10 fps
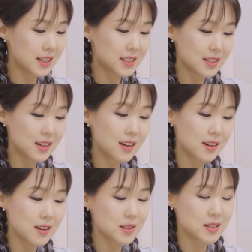Next
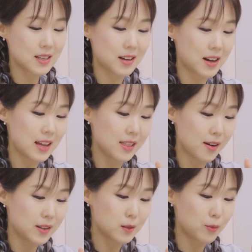is, I
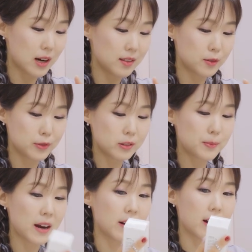love this brand, the Real
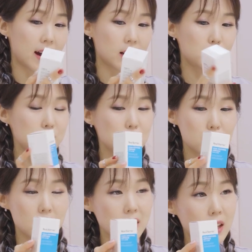Barrier Aqua Soothing